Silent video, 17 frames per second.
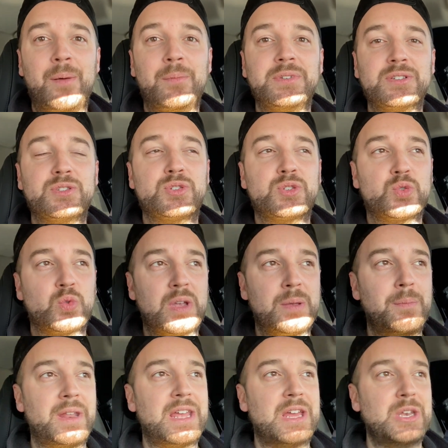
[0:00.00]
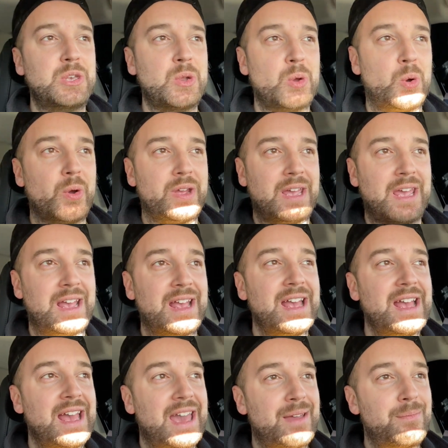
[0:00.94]
extremely annoying
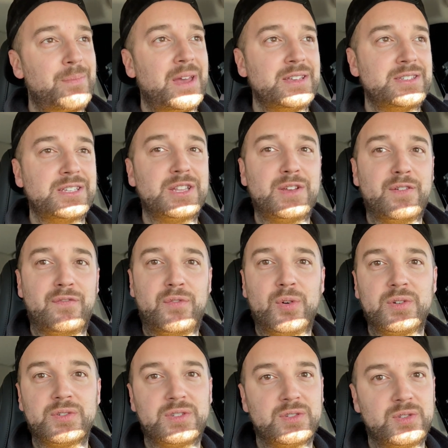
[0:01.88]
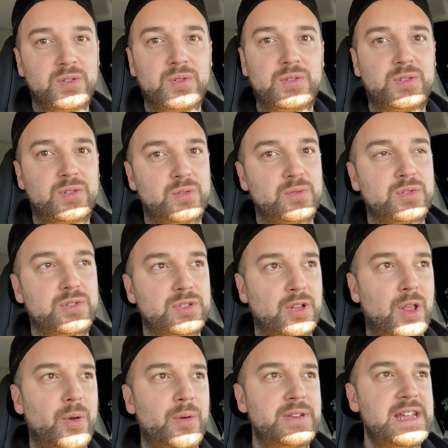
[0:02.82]
and basically forces you to
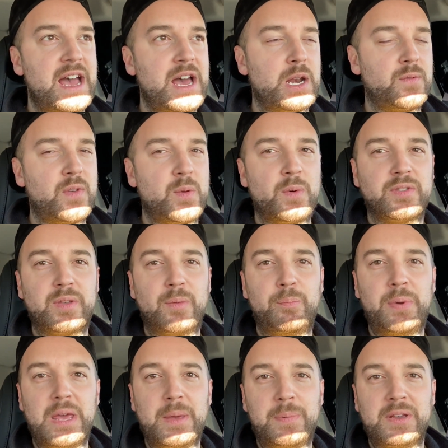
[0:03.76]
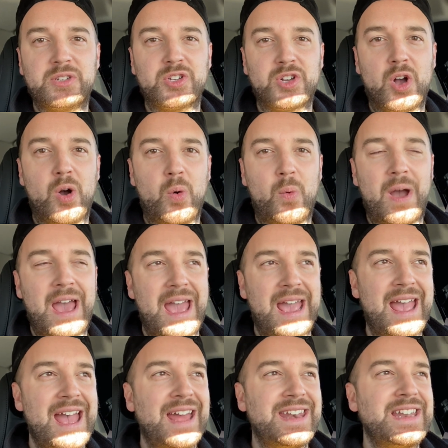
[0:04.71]
slow down if you want the beeping to go
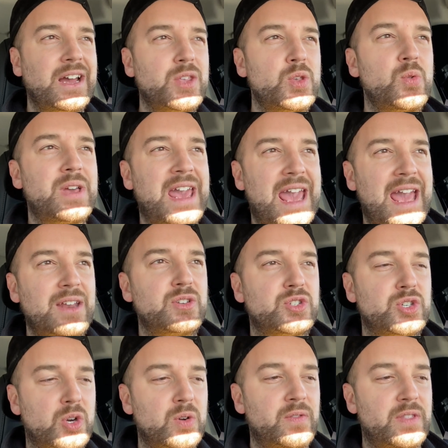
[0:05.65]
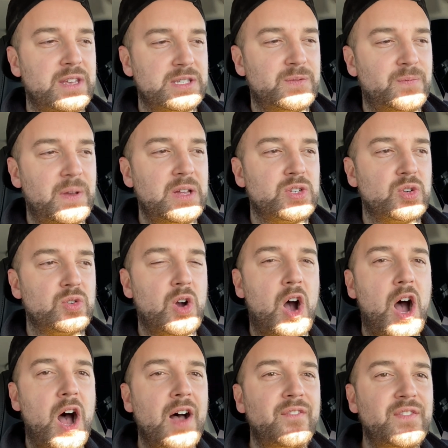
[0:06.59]
away. Now you can turn this feature
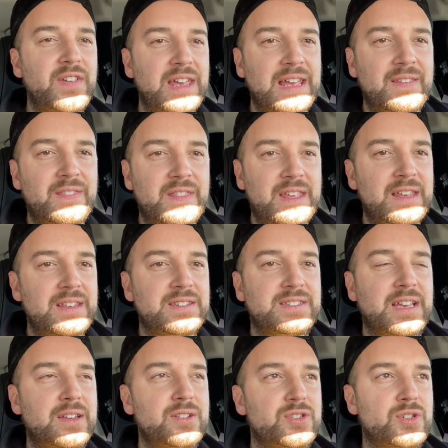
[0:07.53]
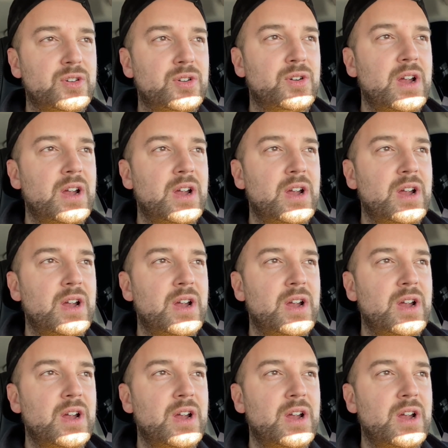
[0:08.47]
off in the center